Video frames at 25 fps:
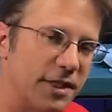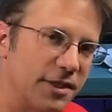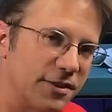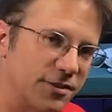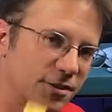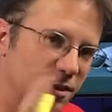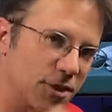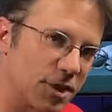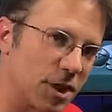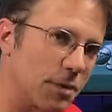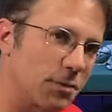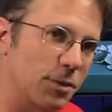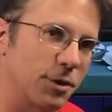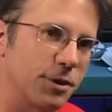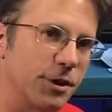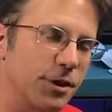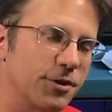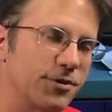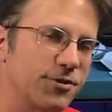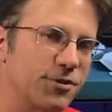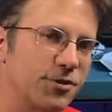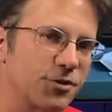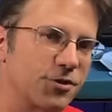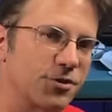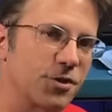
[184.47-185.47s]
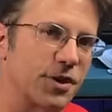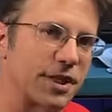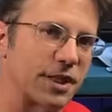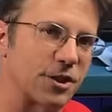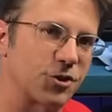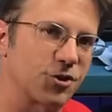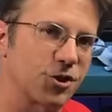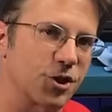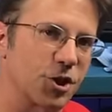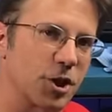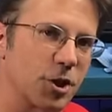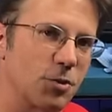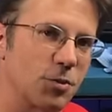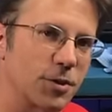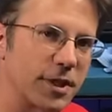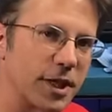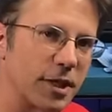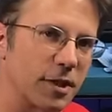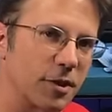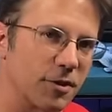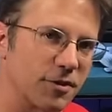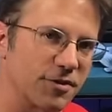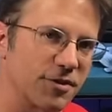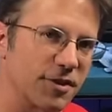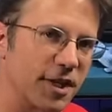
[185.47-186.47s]
So come closer so I can show you what
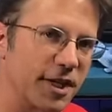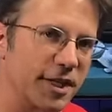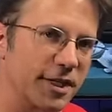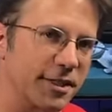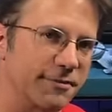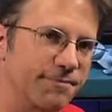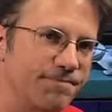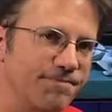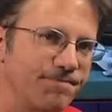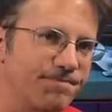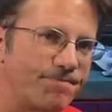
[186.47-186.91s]
that looks like.